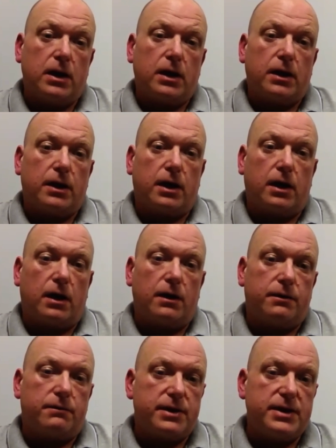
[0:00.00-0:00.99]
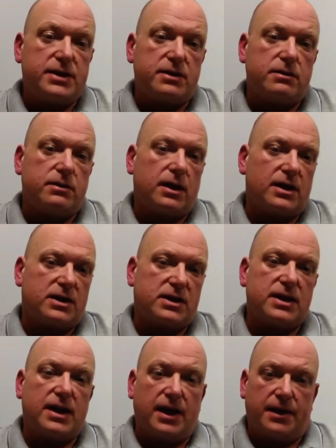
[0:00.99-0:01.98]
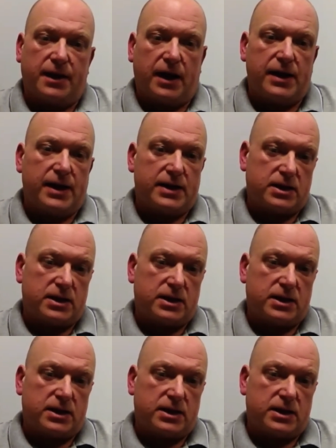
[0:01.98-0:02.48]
Now, the reason I state that is,